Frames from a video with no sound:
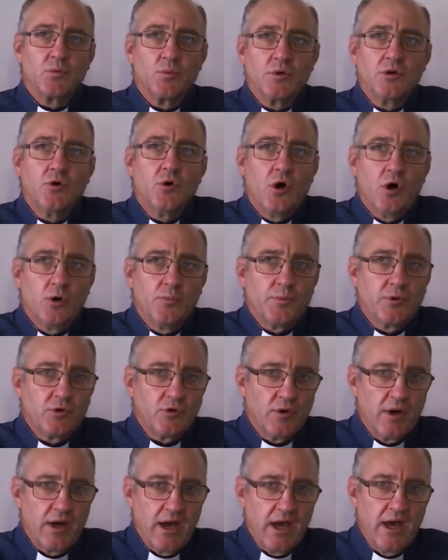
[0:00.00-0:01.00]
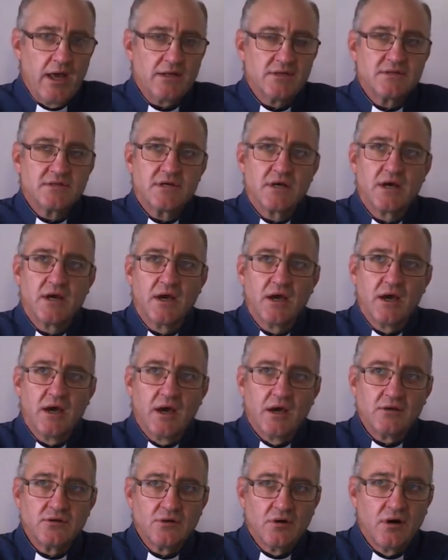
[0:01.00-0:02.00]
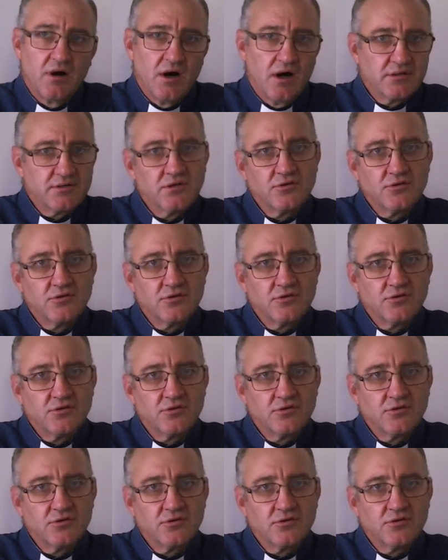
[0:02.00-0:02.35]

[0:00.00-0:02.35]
Will you open your hands and your heart